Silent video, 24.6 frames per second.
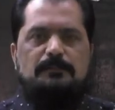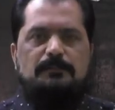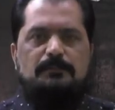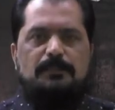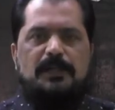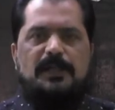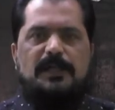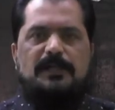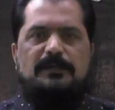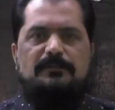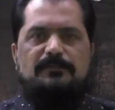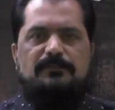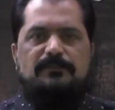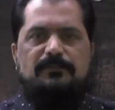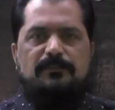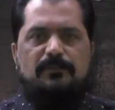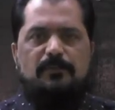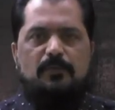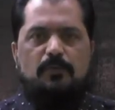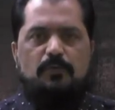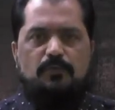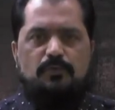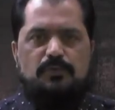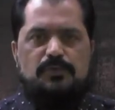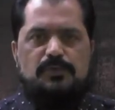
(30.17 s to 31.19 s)
blood
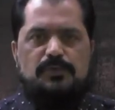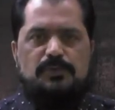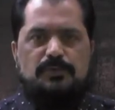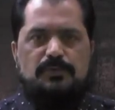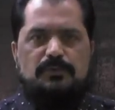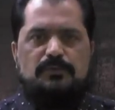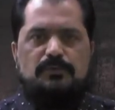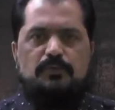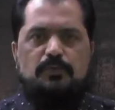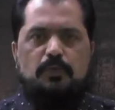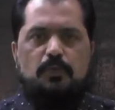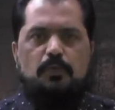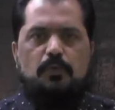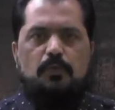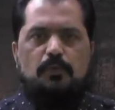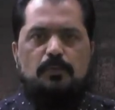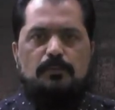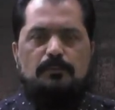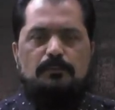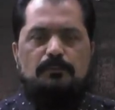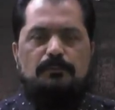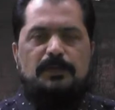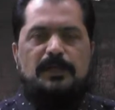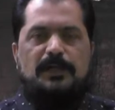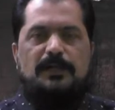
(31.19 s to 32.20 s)
flows through
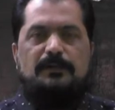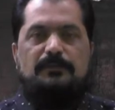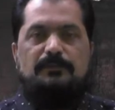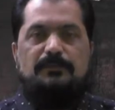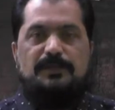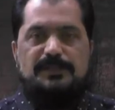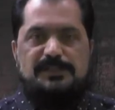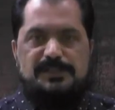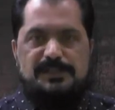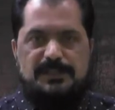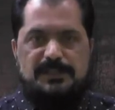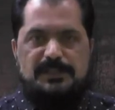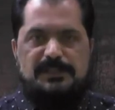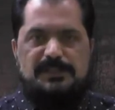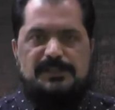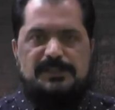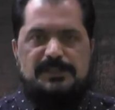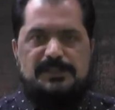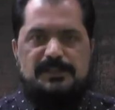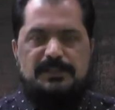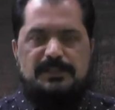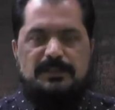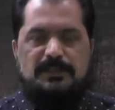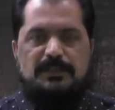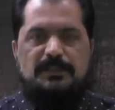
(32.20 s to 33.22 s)
blood
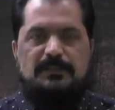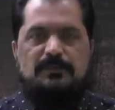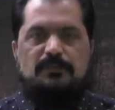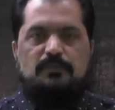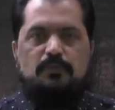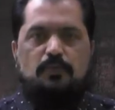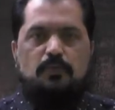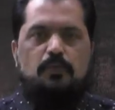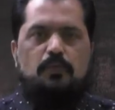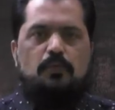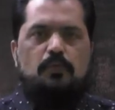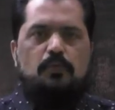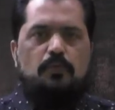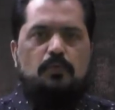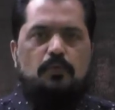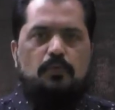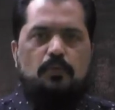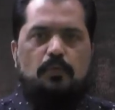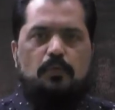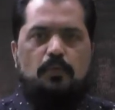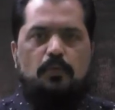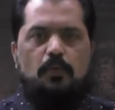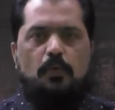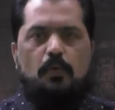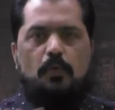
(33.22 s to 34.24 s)
vessels through
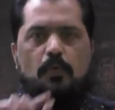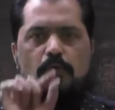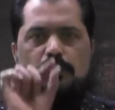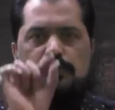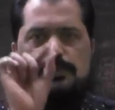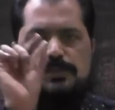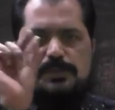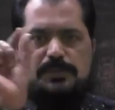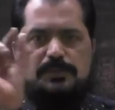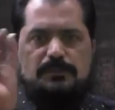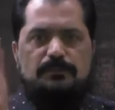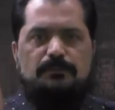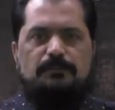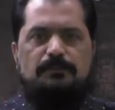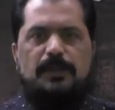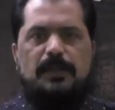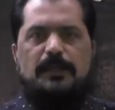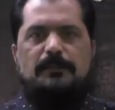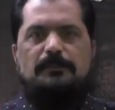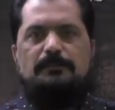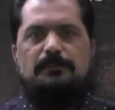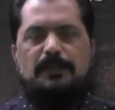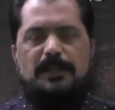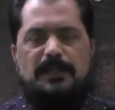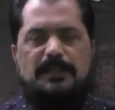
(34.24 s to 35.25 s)
closed
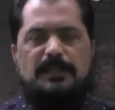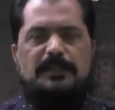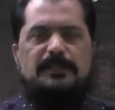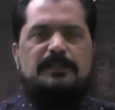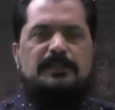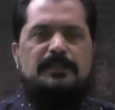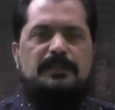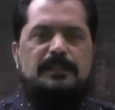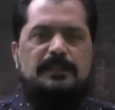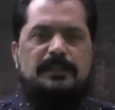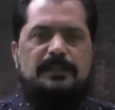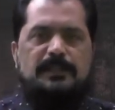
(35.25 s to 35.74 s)
pipeline